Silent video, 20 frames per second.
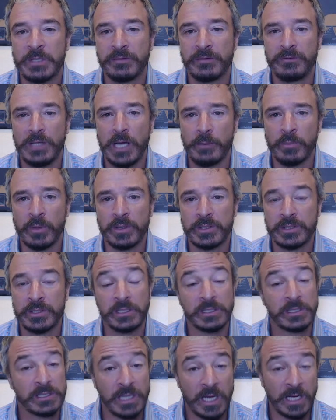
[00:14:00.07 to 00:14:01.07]
of numbers,
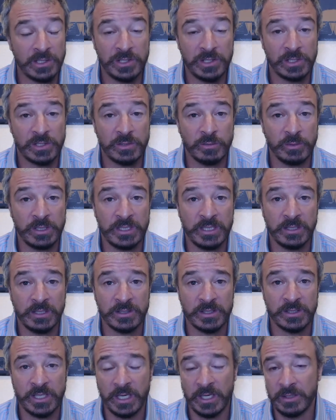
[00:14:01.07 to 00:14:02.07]
and it's not just
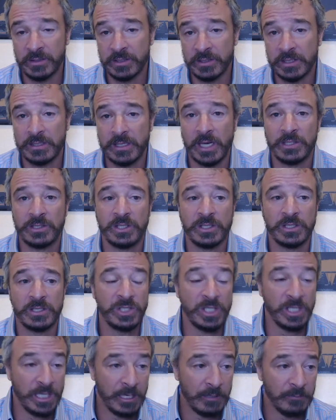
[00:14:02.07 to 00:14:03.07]
retail sales, it's not just
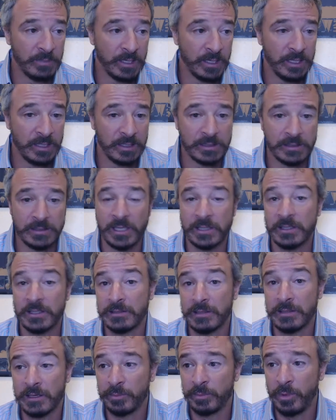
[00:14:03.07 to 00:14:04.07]
GDP, it's not
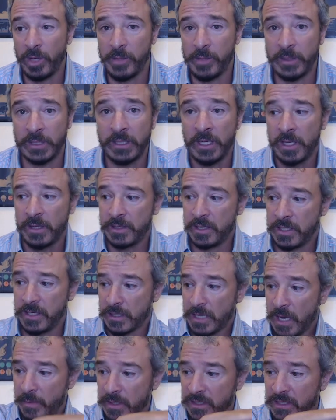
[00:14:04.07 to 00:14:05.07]
just unemployment. The
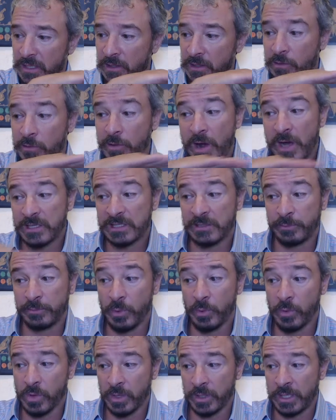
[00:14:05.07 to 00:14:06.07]
economic data across the
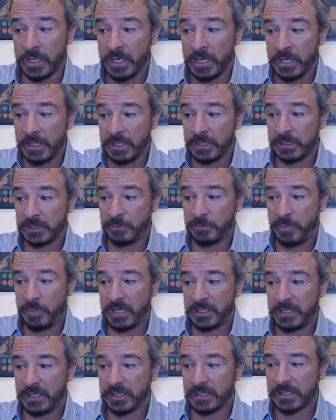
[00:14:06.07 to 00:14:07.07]
board is
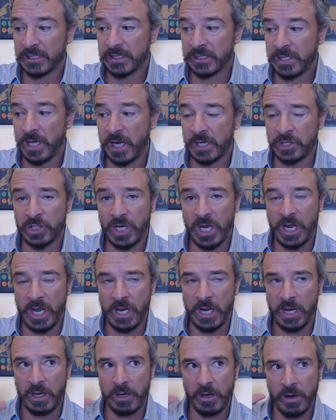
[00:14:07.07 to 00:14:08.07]
painting such
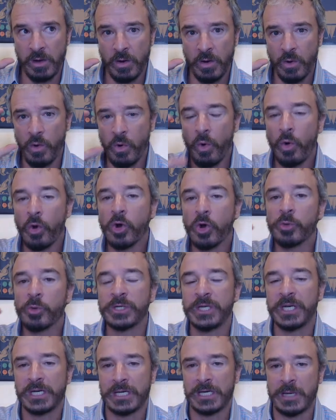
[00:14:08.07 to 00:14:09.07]
a
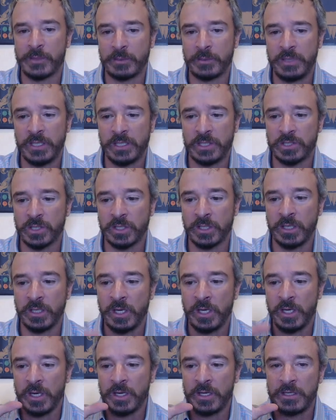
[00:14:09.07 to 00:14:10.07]
horrible economic picture,
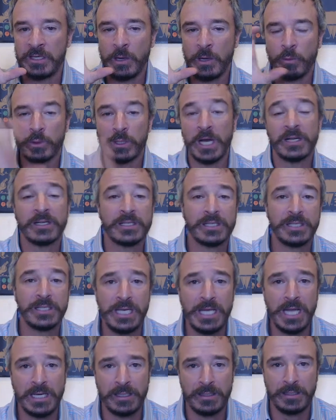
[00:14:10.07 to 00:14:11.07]
yet we're not
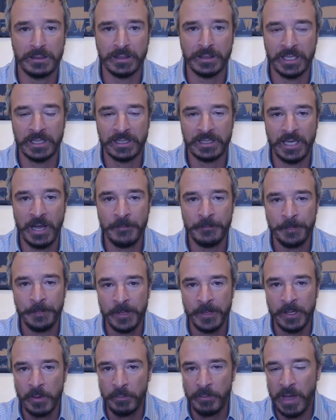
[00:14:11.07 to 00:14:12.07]
seeing anything like that.
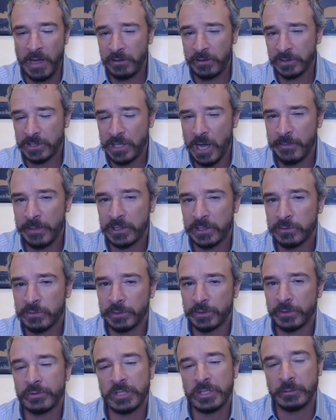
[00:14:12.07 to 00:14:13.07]
Powell's comments
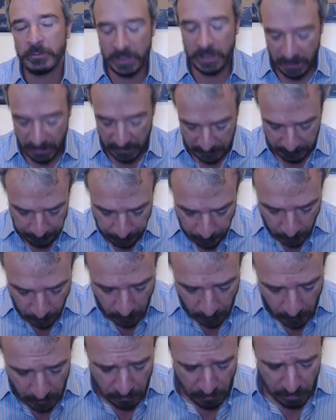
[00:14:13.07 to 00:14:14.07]
were interesting because,
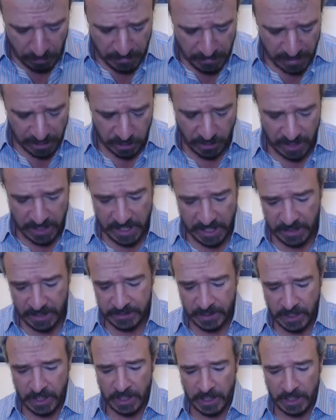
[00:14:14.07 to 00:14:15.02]
to make sure I get